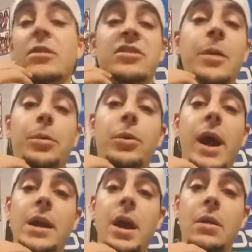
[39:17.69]
Simple
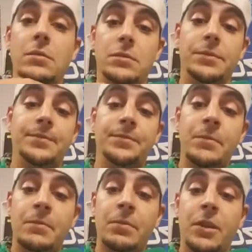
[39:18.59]
Radio.
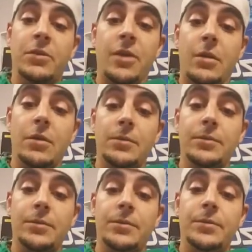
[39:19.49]
So
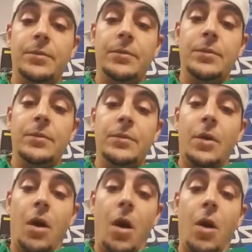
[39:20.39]

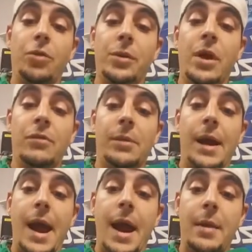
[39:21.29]
all 3 of them
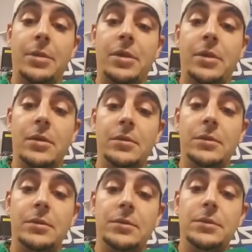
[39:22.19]
are apps.
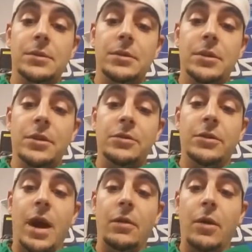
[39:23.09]

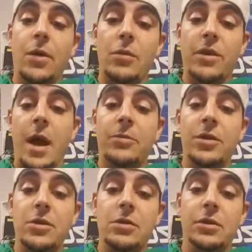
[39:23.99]
So download those
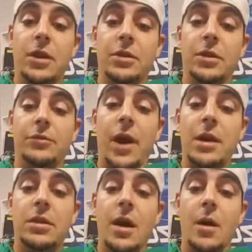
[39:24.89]
apps and you can listen.
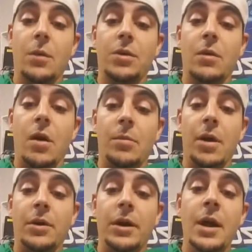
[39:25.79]
Frank Sell, what's going on,
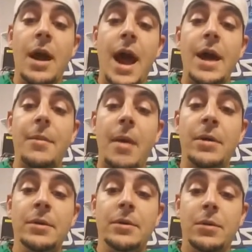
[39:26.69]
brother? Hey,
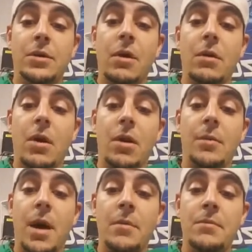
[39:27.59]
mama. What's going
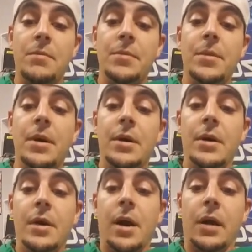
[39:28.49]
on, mom?
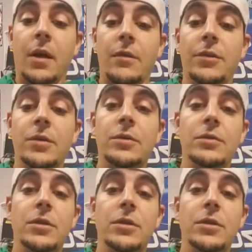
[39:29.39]
I love you.